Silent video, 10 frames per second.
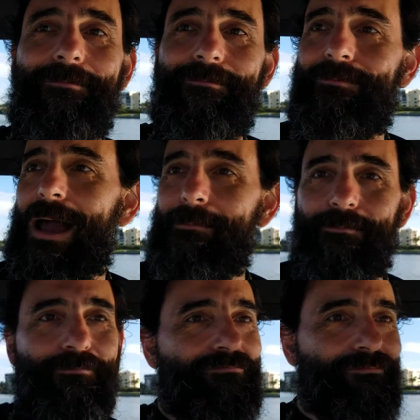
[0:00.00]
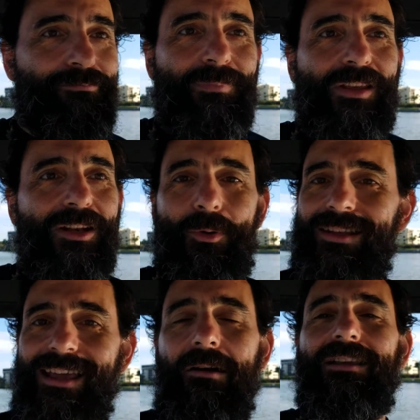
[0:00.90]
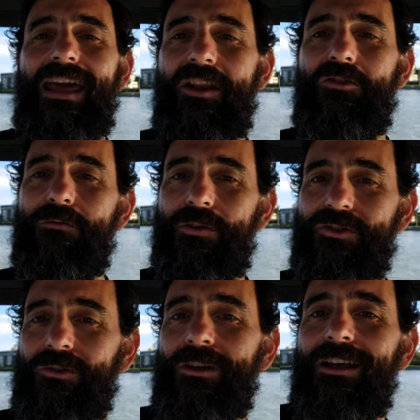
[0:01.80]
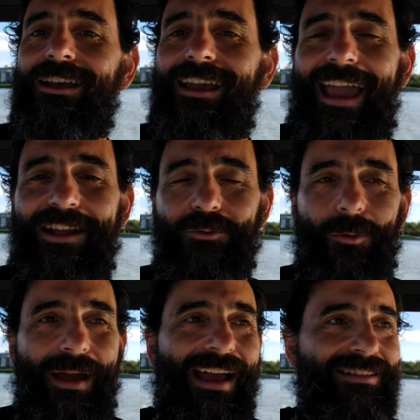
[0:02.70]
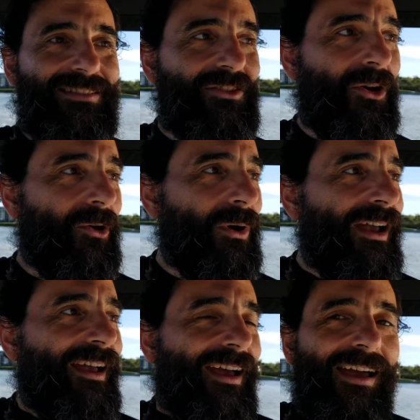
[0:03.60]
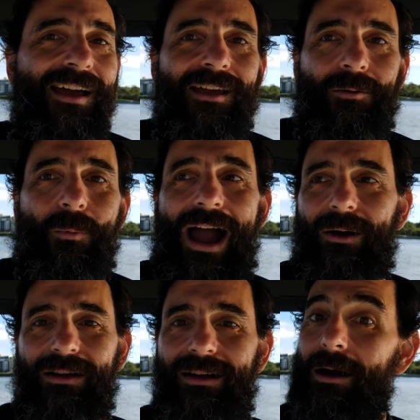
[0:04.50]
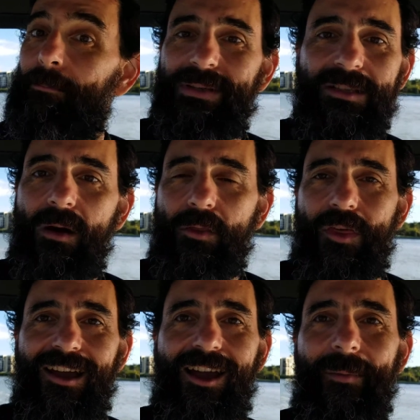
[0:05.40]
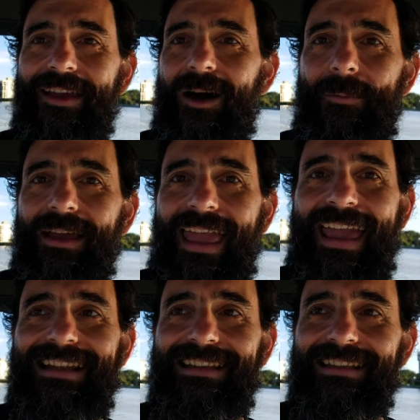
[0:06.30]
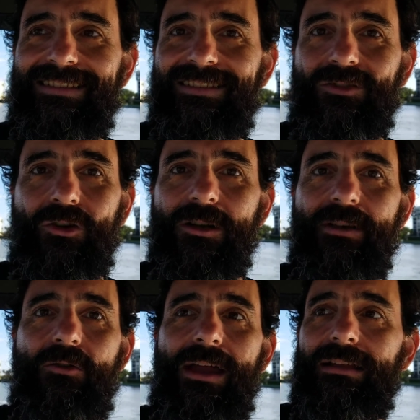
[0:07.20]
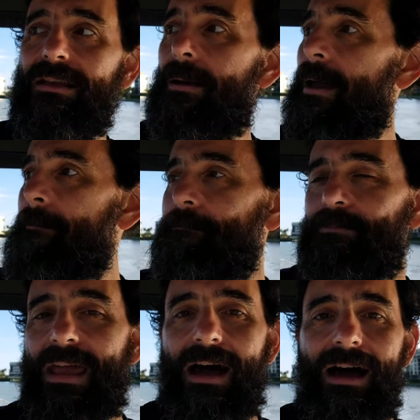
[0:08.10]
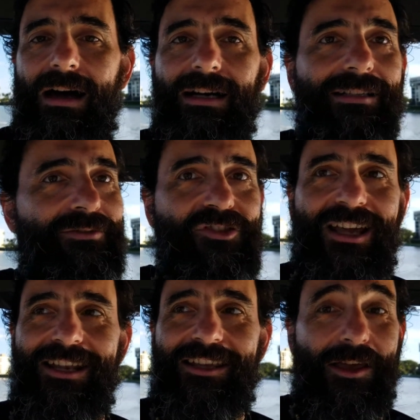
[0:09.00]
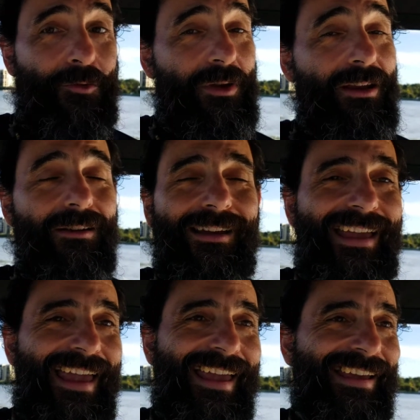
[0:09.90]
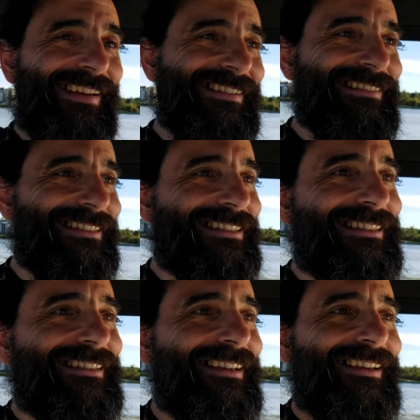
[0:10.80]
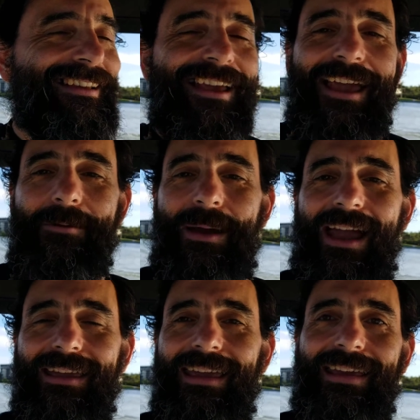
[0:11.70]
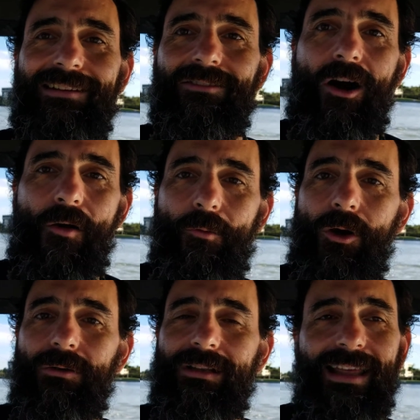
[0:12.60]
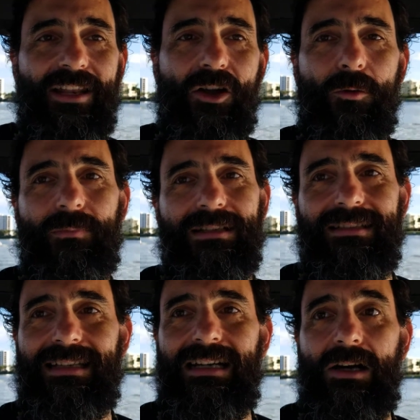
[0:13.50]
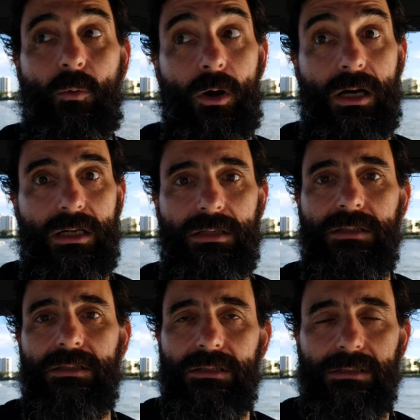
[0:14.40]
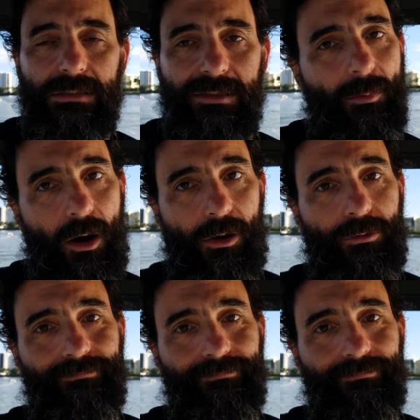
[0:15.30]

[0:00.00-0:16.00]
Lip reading: I'm gonna break down and get a Universal annual pass. So, wow, a busy month coming up, and it's gonna be great. Just gotta get through here and back and on the road and heading home, because work tomorrow.